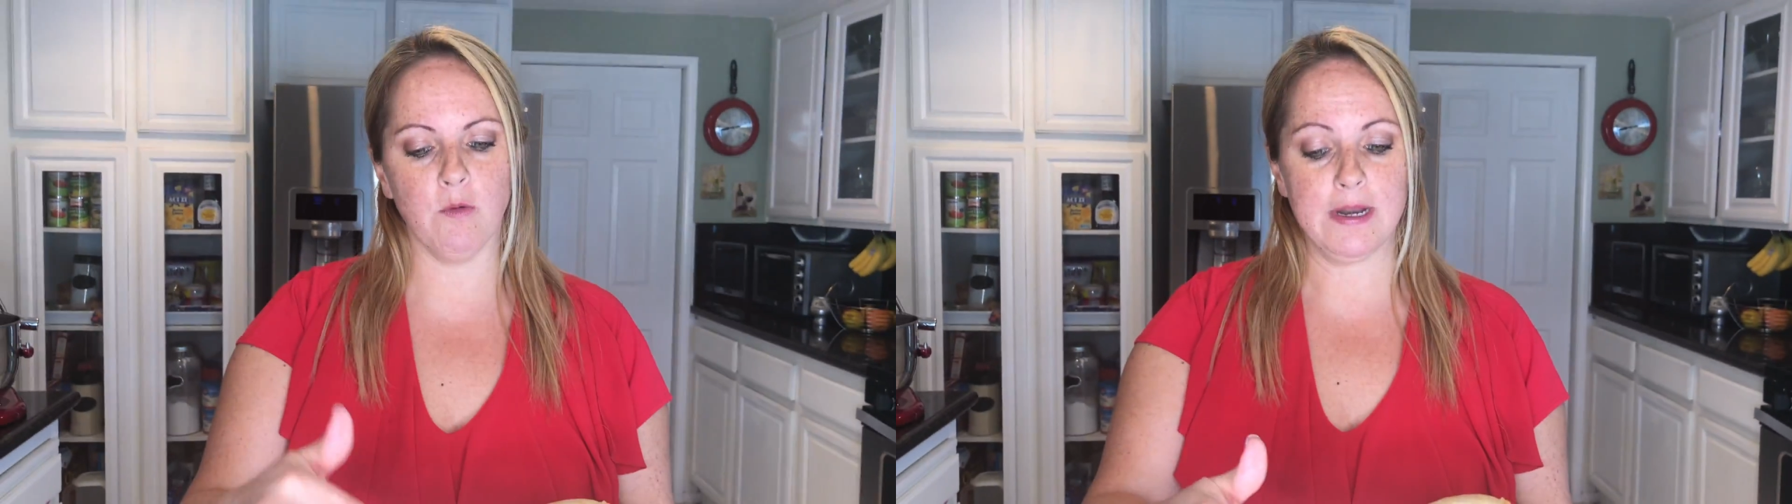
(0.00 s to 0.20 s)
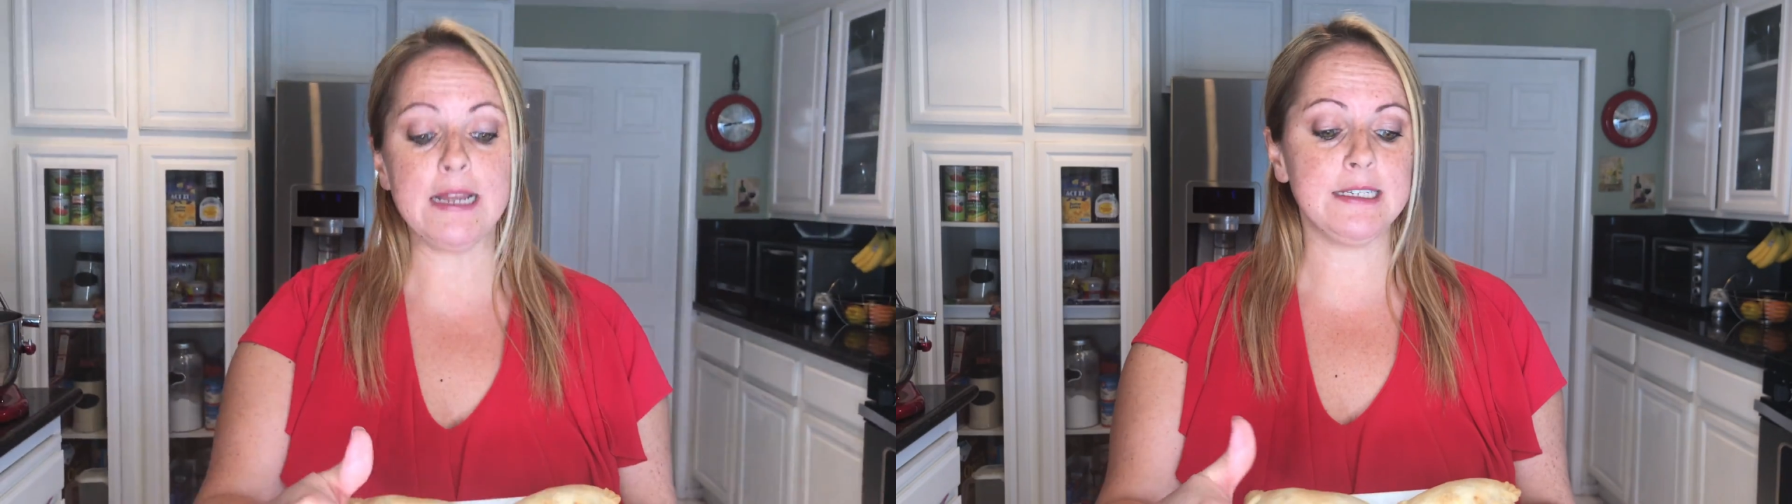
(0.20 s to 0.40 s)

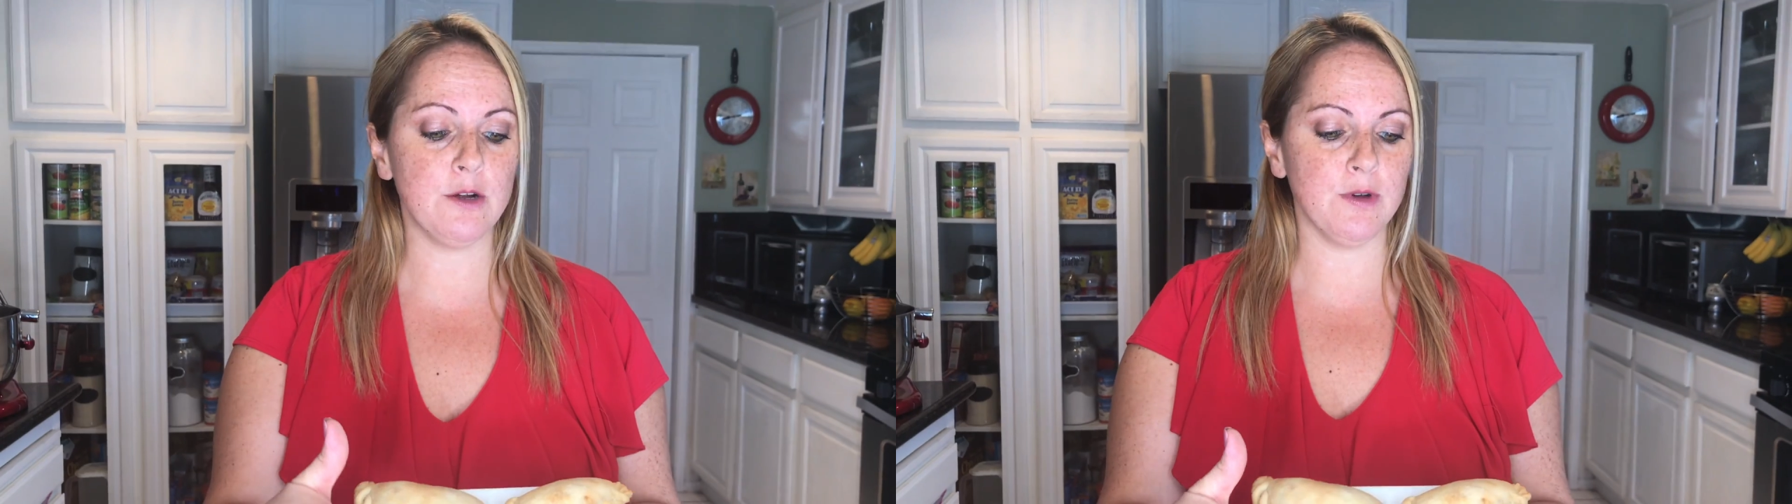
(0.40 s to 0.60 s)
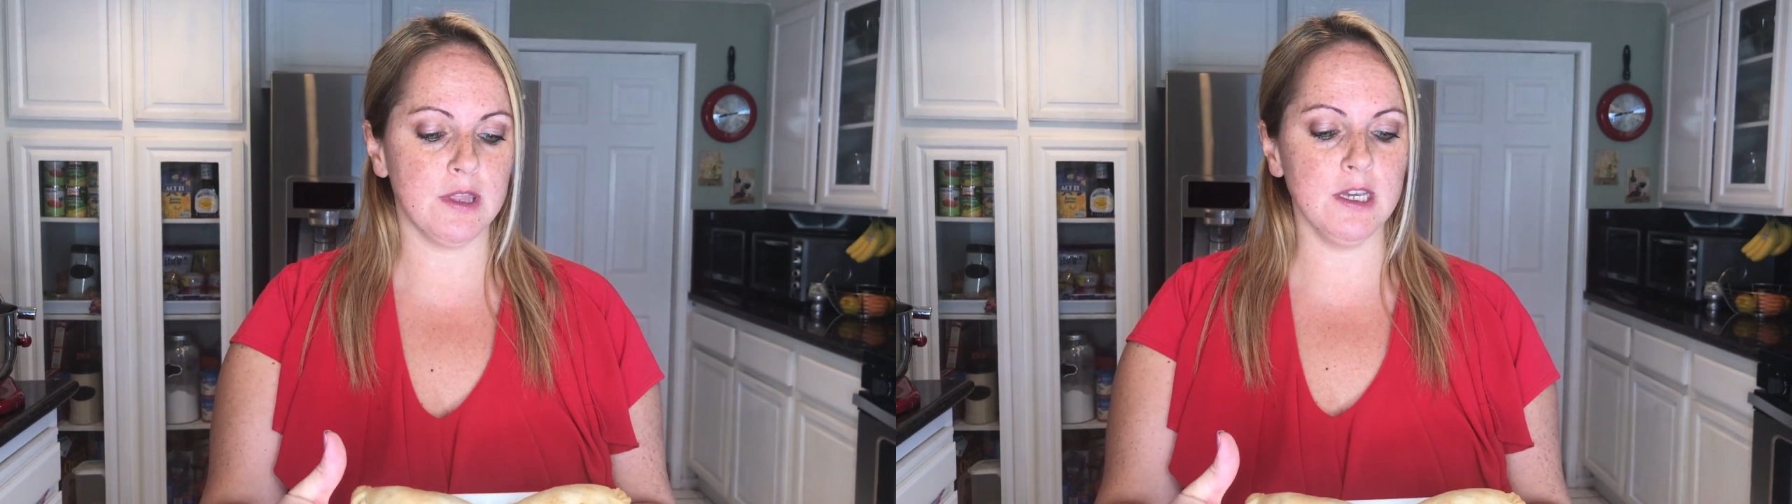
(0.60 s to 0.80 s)
what I
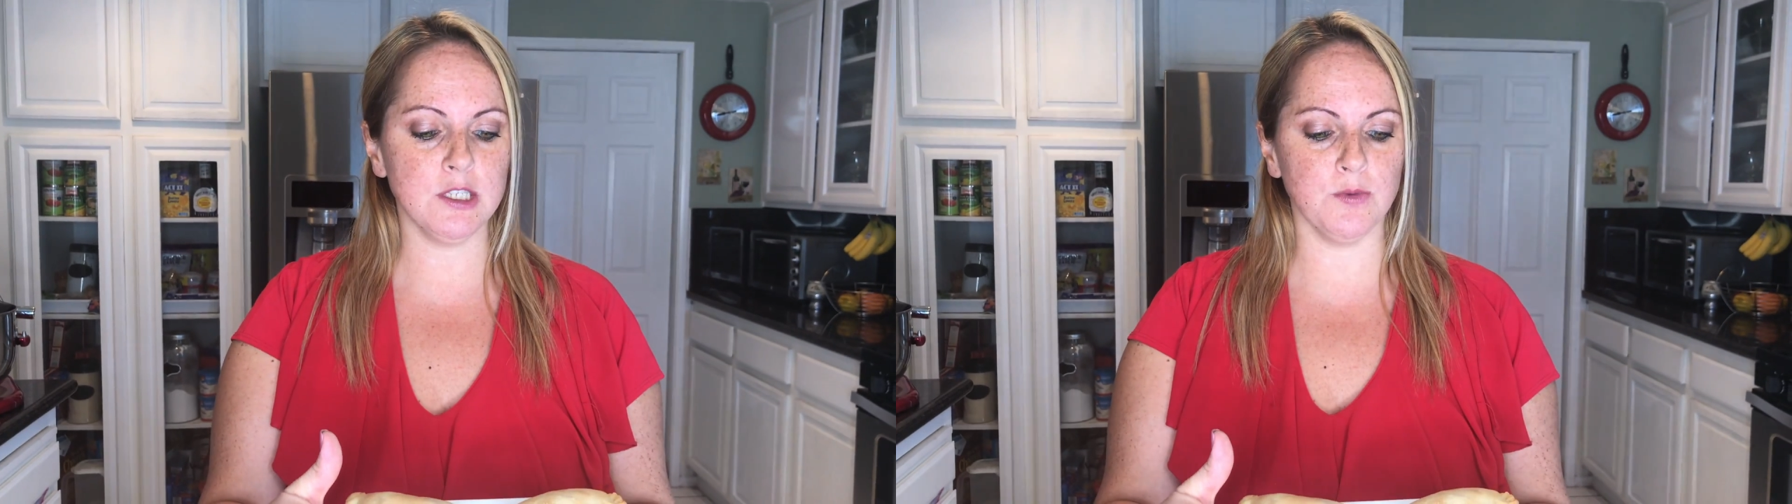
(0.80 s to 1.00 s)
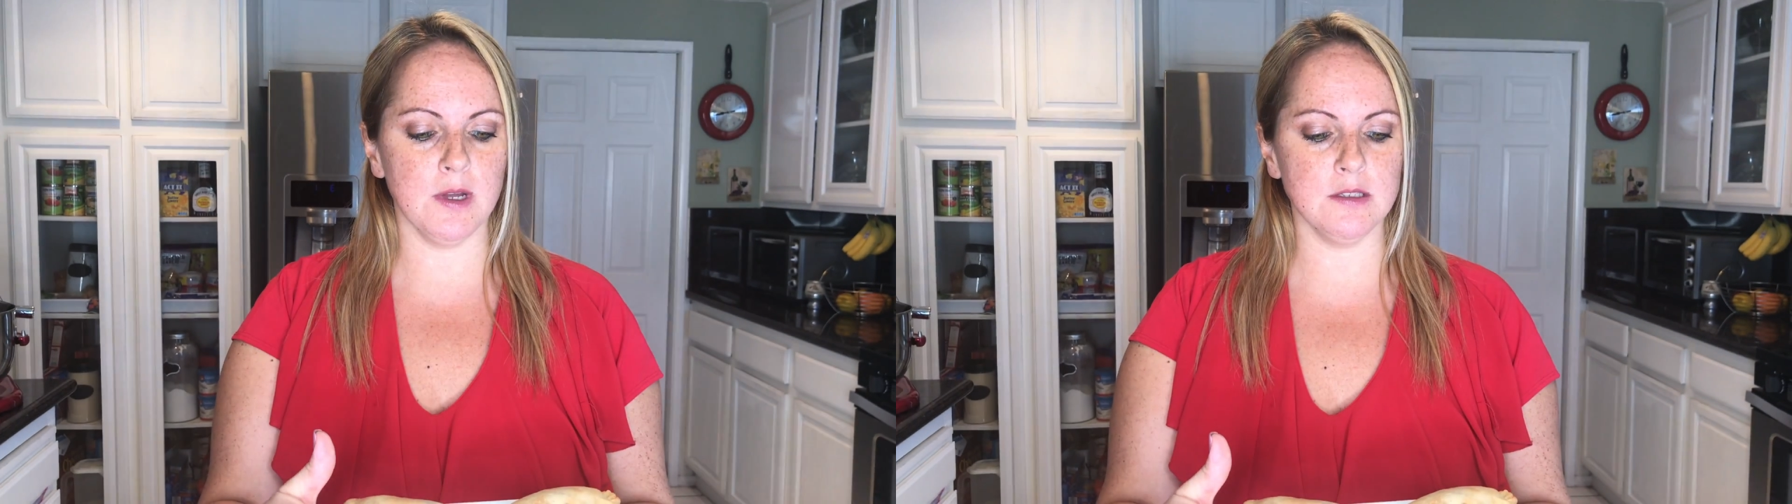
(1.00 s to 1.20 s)
did with
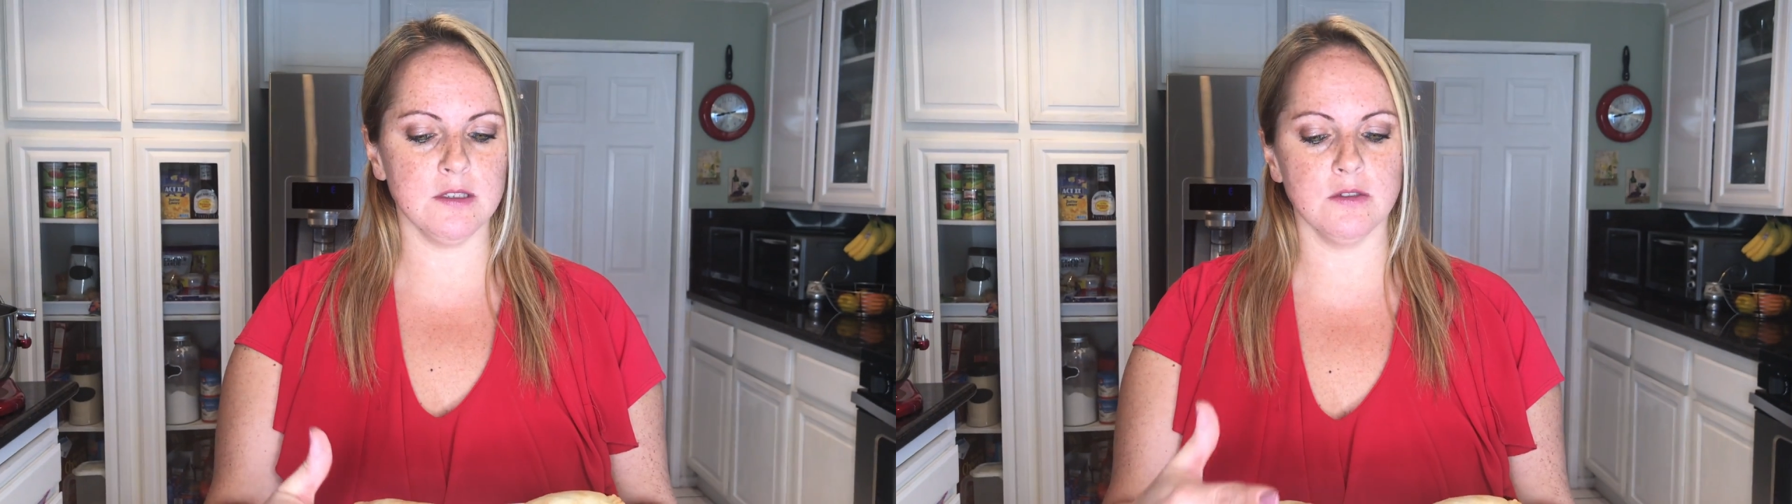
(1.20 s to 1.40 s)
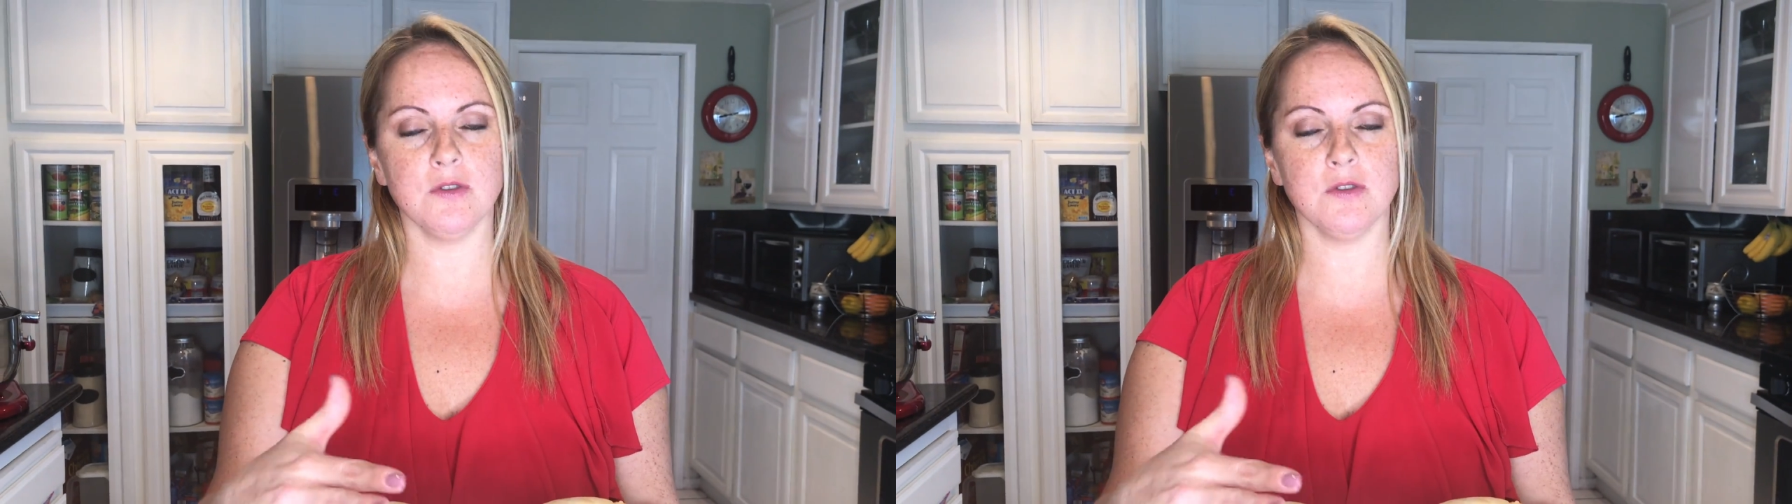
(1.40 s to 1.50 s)
this ones,